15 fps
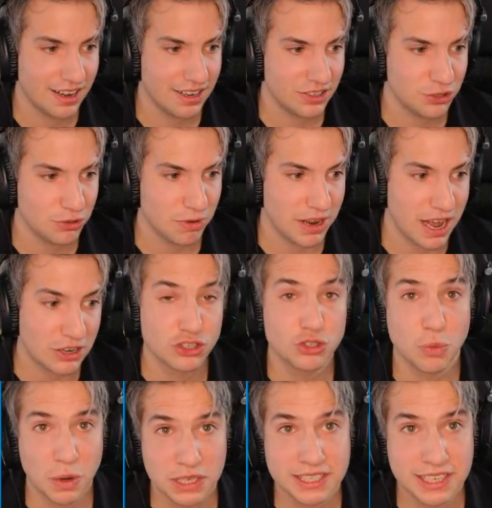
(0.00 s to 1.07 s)
So I
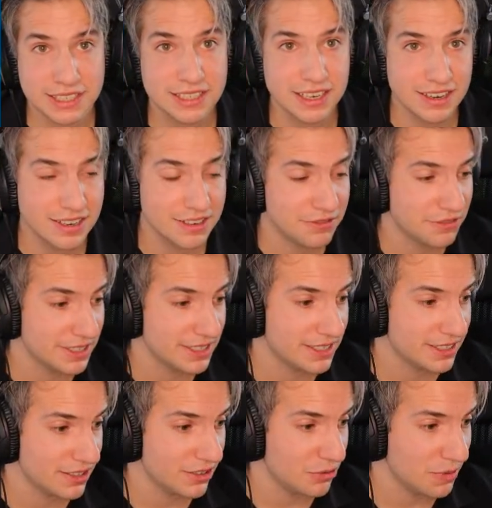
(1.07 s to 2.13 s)
just want 16 if
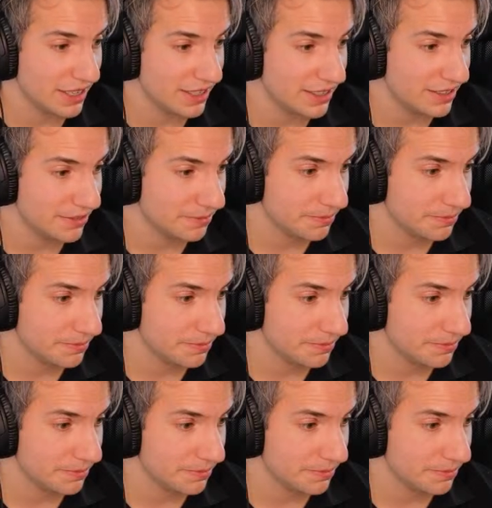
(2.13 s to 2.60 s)
it's rounded.